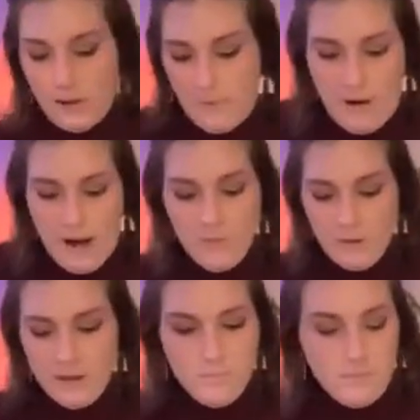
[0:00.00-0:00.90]
Why am
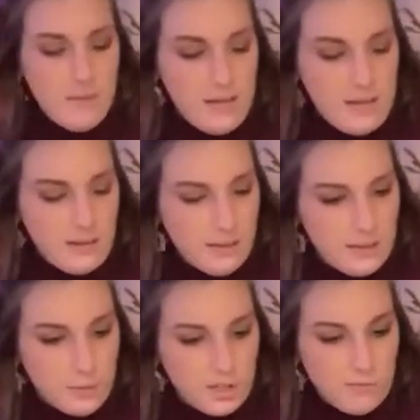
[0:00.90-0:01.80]
I making
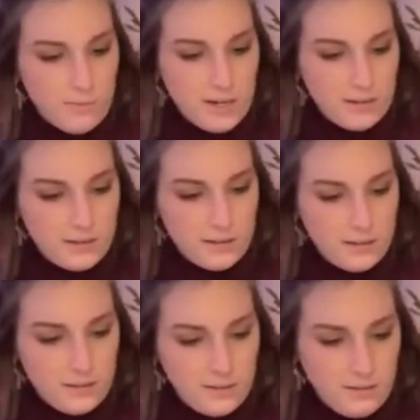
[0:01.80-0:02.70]
this much of
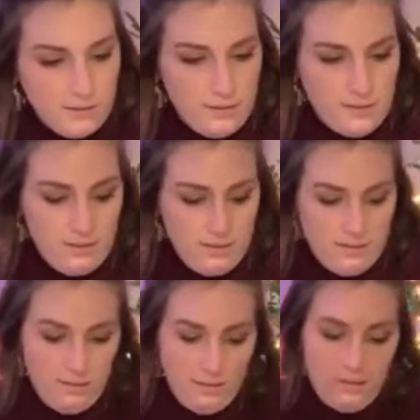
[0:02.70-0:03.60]
this?
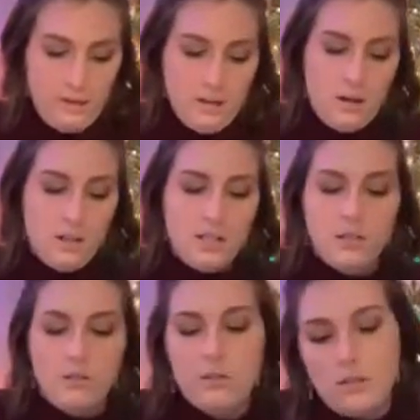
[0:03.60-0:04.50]

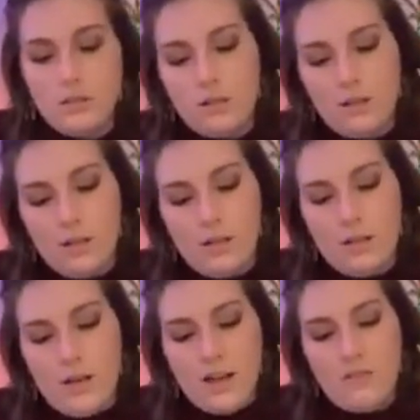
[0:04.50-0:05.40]
Also,
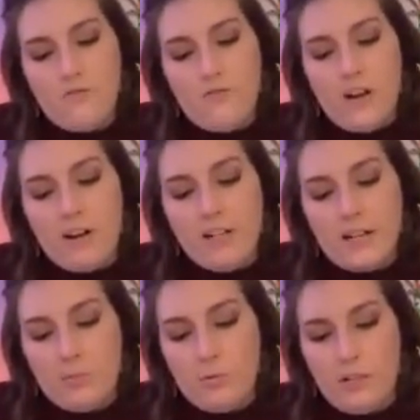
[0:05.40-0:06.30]
I have very
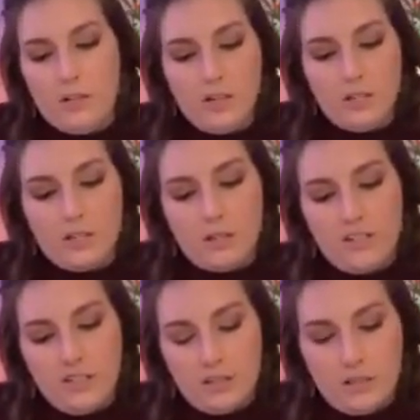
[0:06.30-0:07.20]
terrible internet
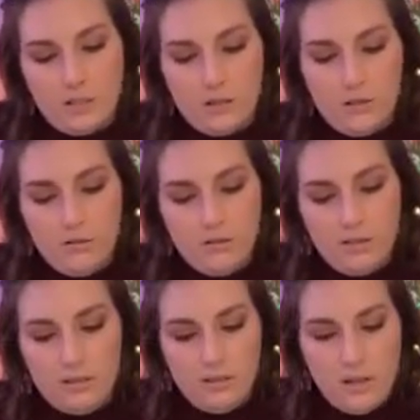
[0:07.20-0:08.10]
service, so
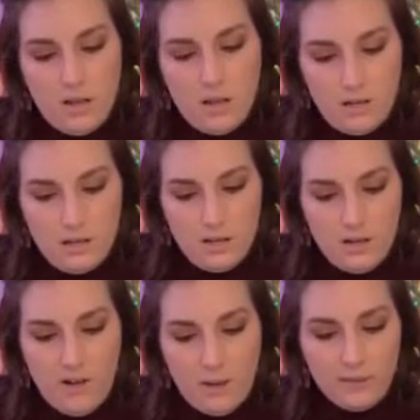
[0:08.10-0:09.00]
if
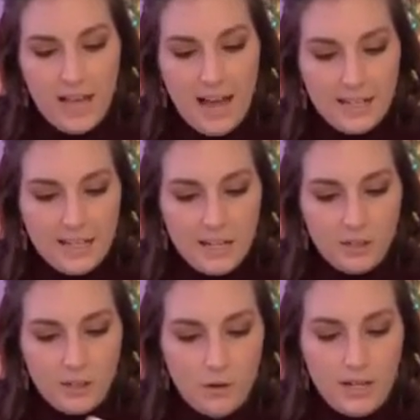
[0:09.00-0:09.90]
I'm lagging or
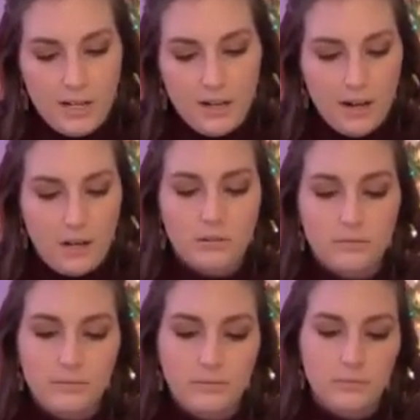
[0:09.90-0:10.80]
going in and out,
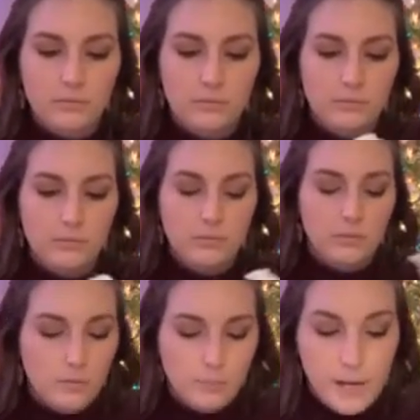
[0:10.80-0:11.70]

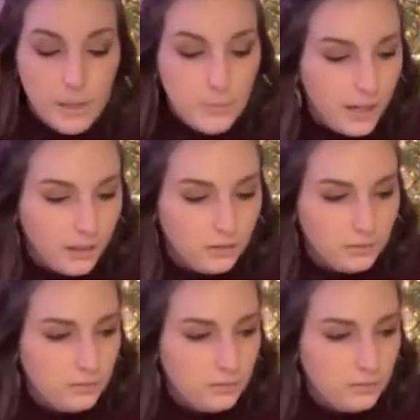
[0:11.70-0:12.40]
my bad.